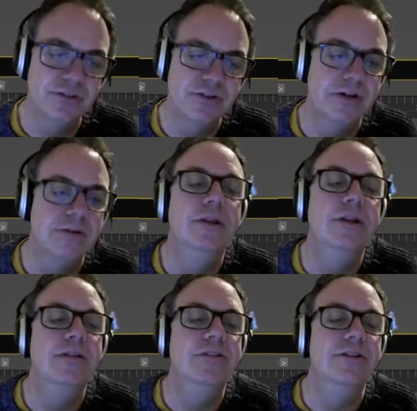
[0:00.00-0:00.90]

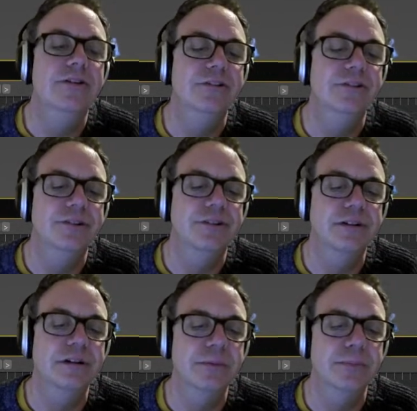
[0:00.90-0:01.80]
it's just
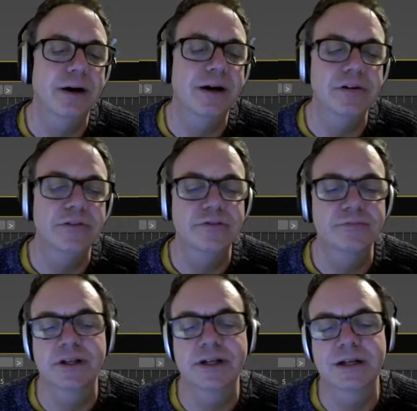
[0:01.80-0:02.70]
a little pile of
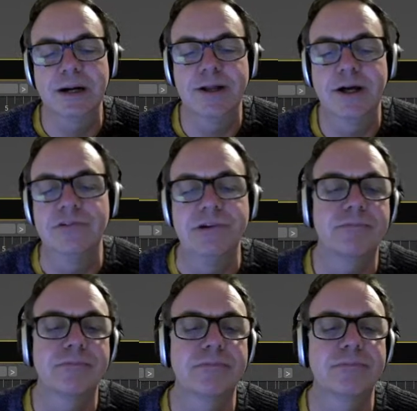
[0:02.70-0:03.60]
like a couple of hundred
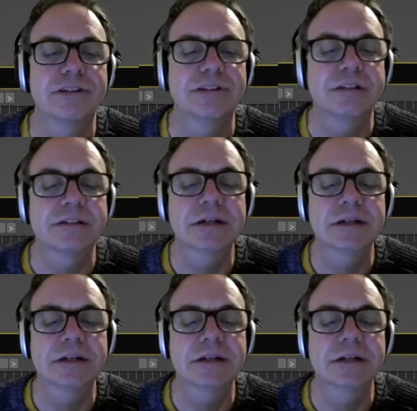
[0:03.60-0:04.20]
presents.